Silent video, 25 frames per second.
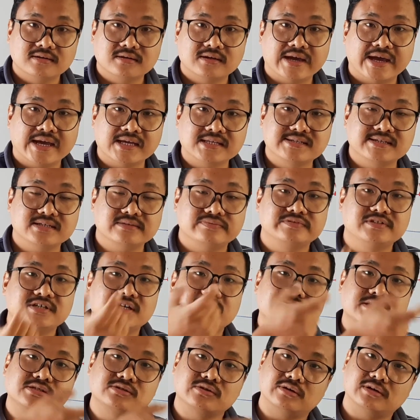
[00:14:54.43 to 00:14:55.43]
as if there
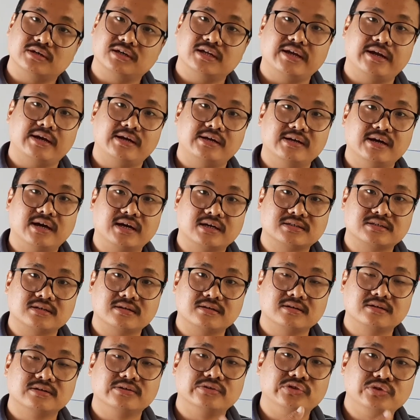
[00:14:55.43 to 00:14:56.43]
is only
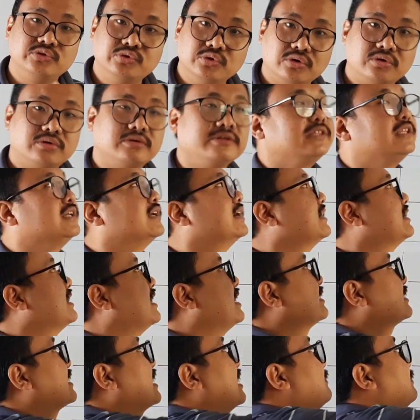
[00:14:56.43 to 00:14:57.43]
inductor, though there
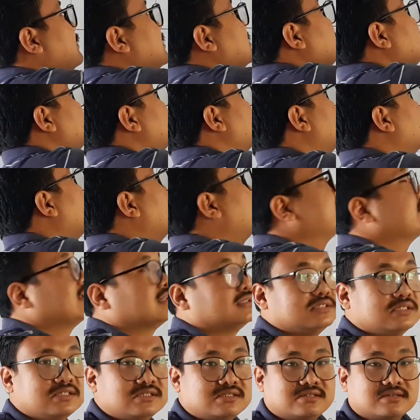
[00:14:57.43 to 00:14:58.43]
are capacitor and
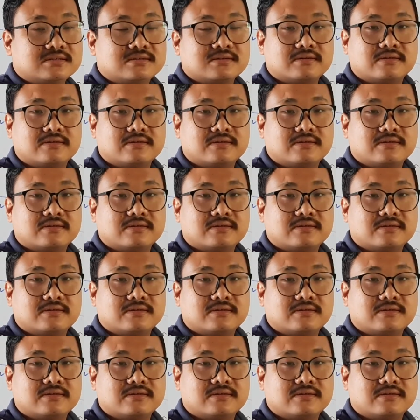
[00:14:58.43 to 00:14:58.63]
resistor.